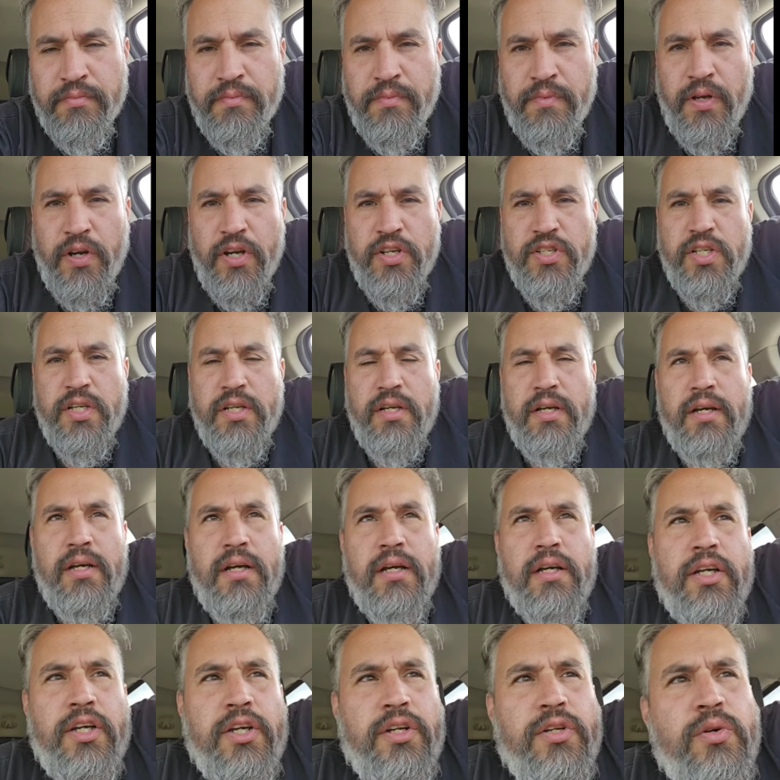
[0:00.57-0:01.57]
Here's
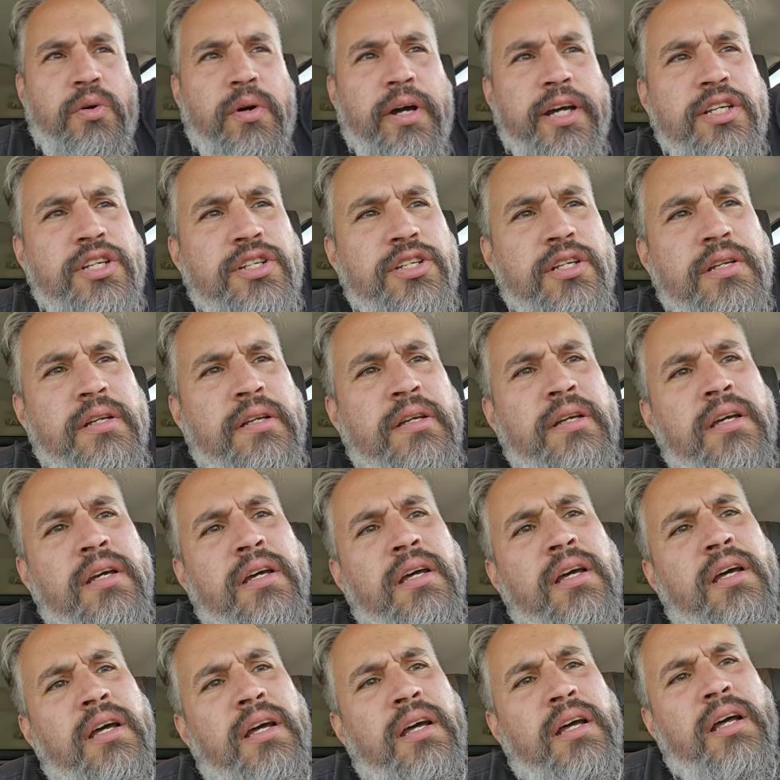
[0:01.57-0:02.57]
a good question.
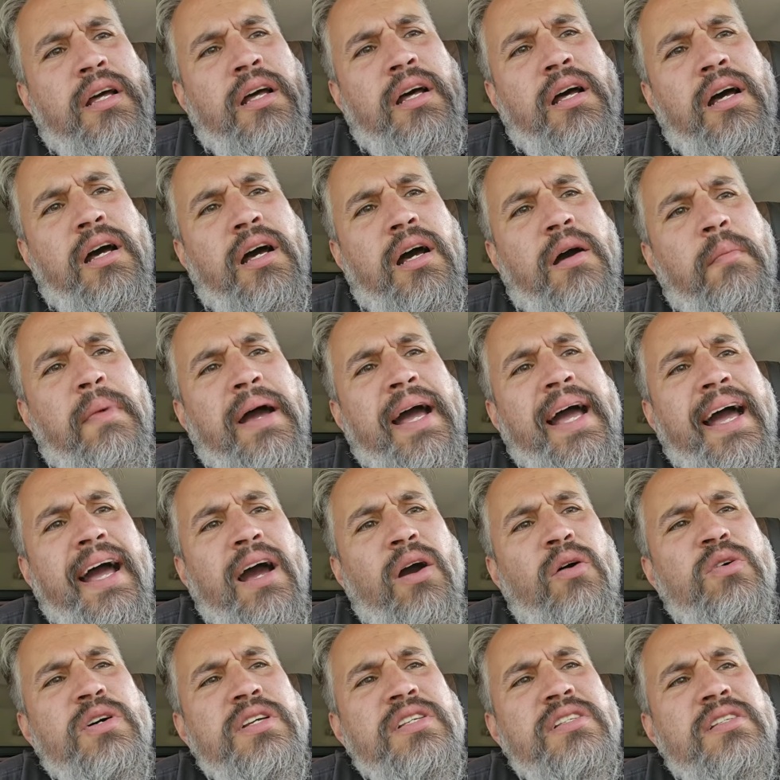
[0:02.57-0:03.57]

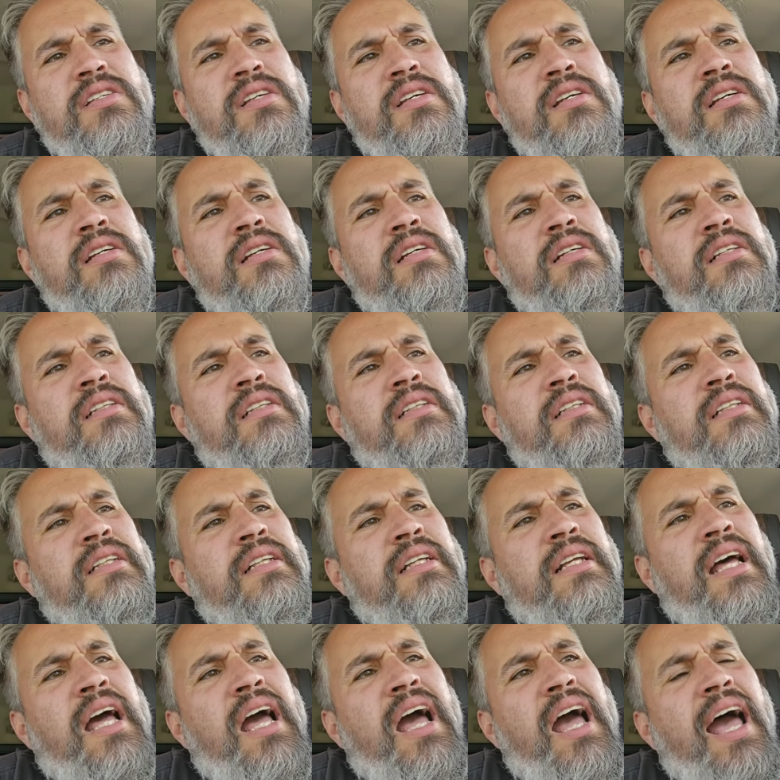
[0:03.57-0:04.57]
How is
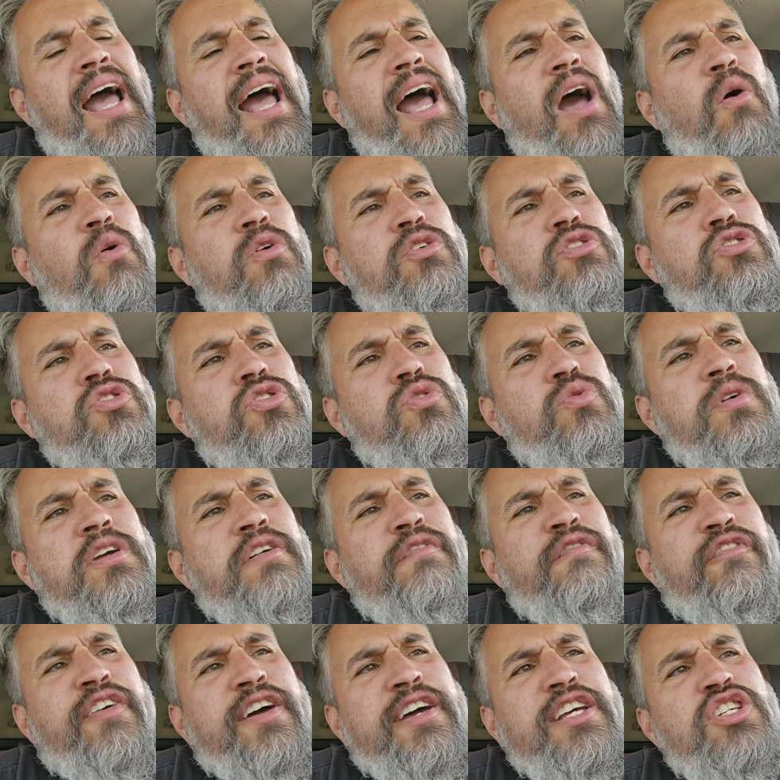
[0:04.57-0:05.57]

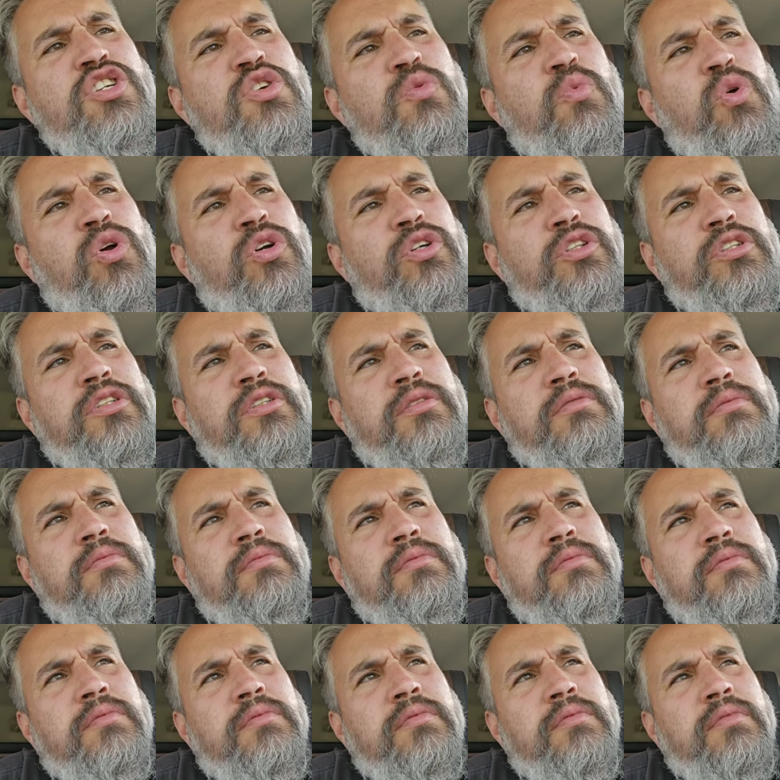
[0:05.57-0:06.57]
doing visuals
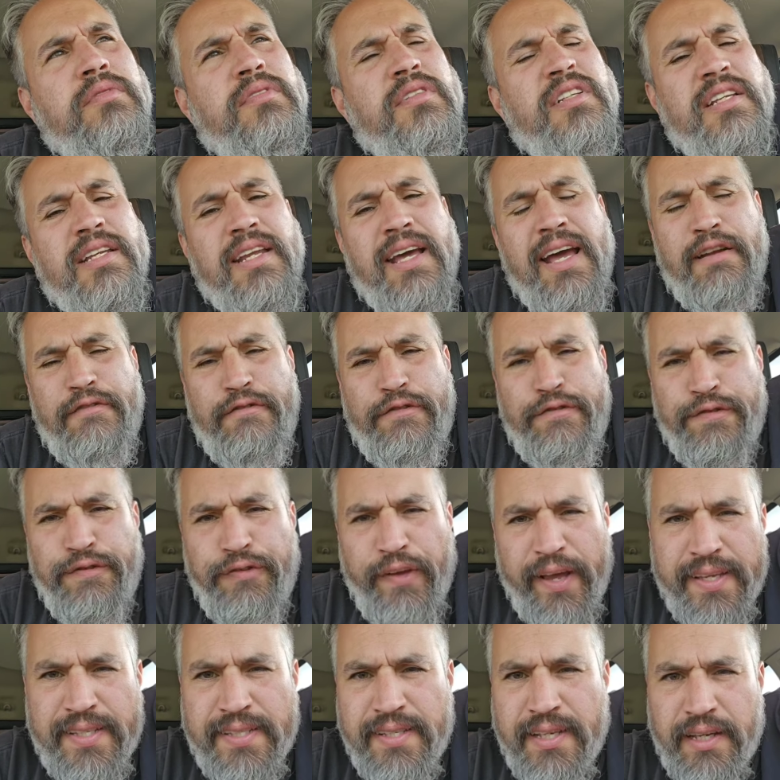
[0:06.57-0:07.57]
not
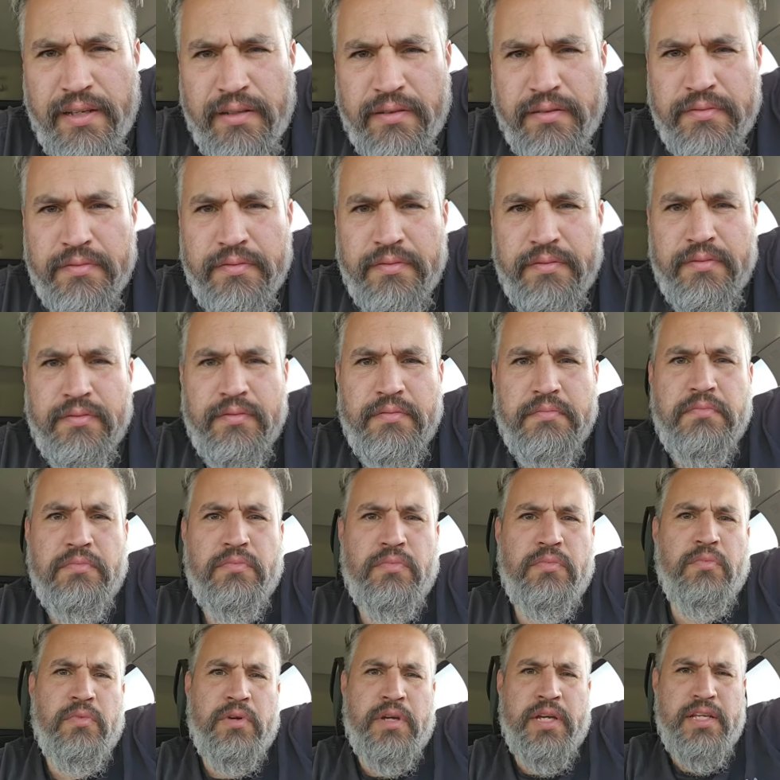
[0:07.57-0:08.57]
fixing?
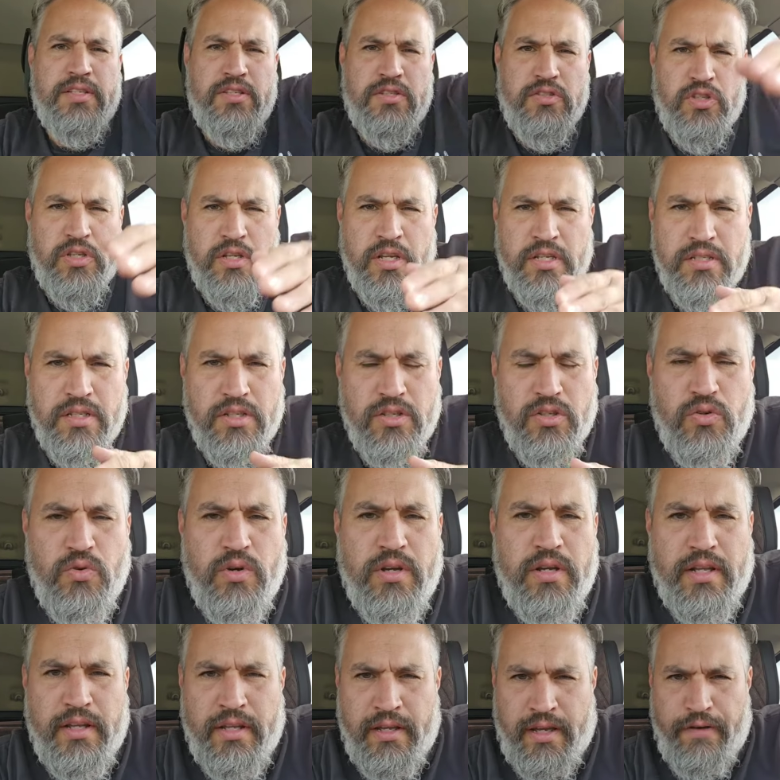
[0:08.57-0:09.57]
Isn't
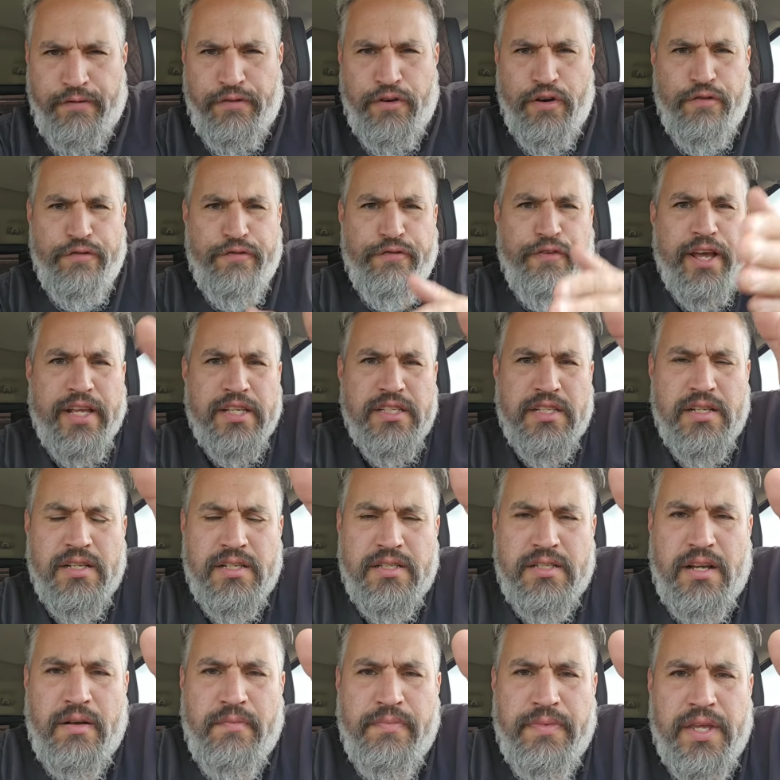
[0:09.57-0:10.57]
doing, like, if you're fixing
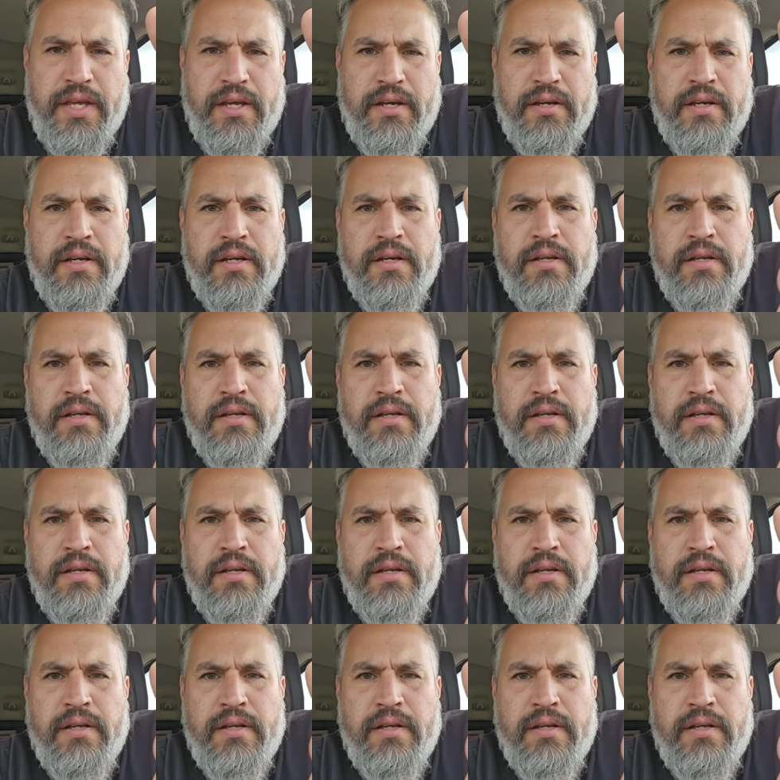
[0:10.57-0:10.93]
something,